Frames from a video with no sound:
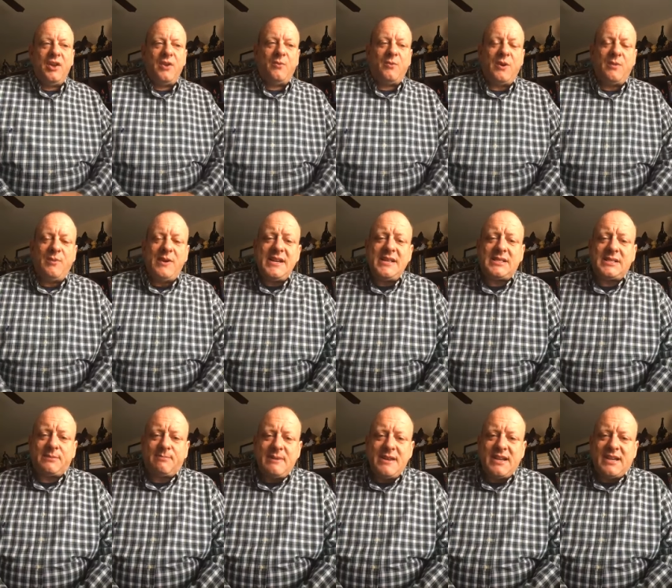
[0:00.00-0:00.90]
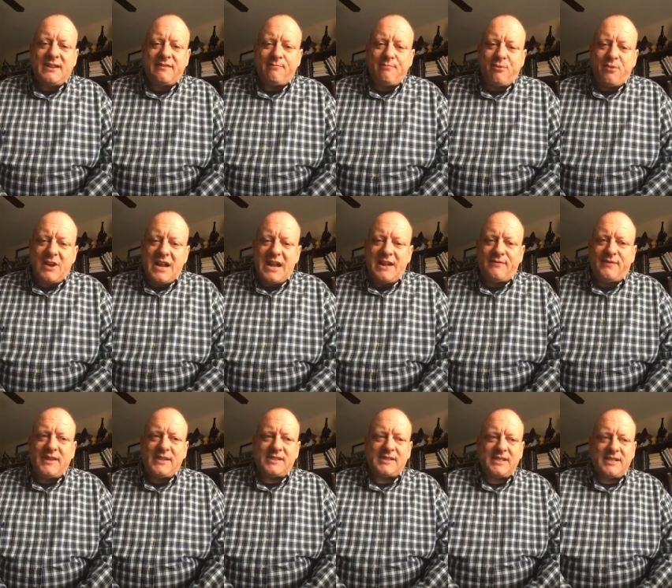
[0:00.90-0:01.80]
When we speak of
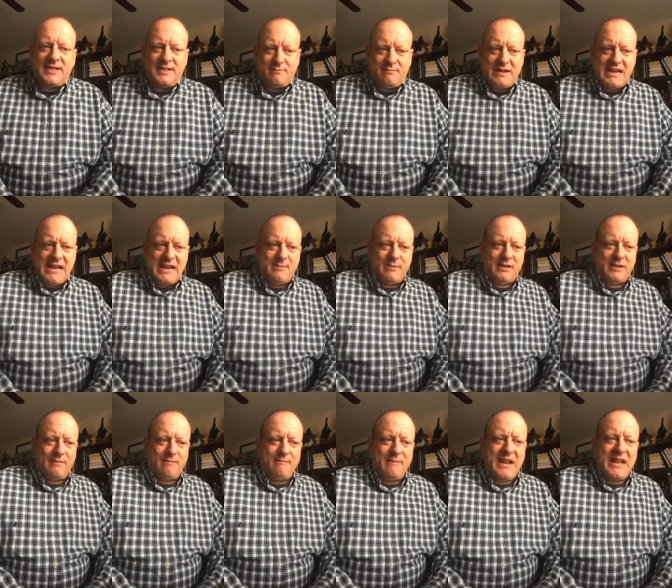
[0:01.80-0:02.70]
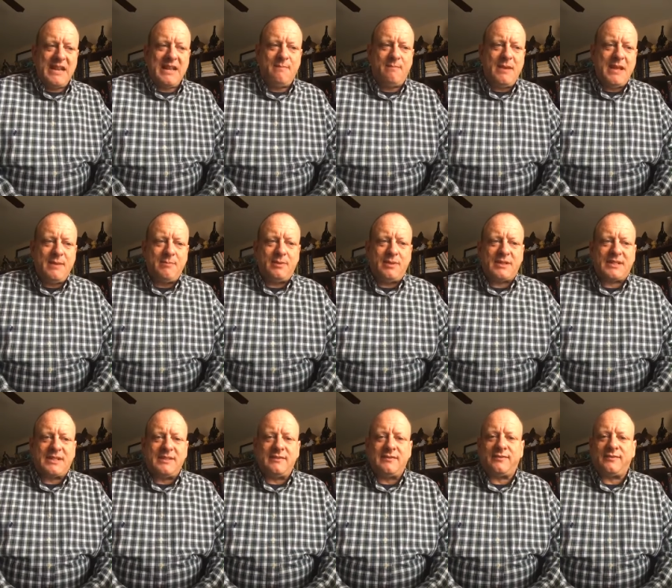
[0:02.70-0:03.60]
prophets in the Bible, many people
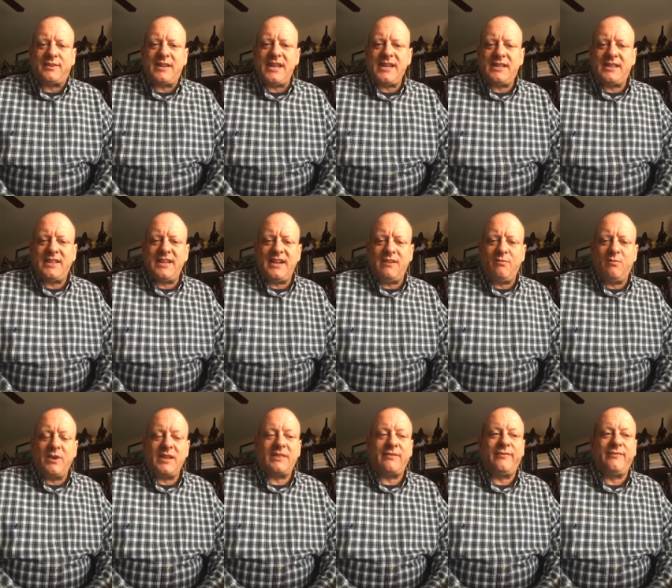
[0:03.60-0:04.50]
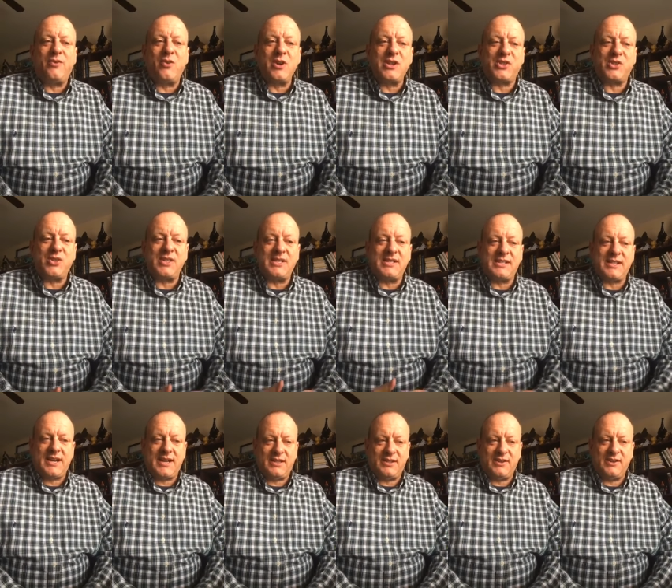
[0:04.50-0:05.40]
conflate them with fortune
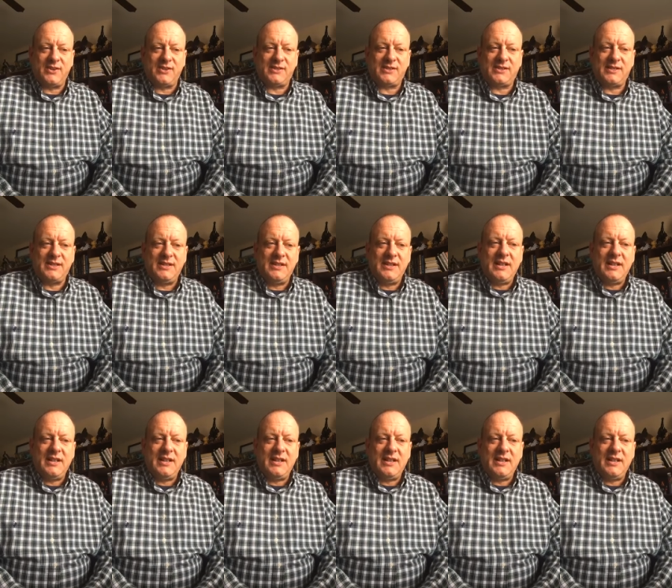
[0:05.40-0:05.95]
tellers.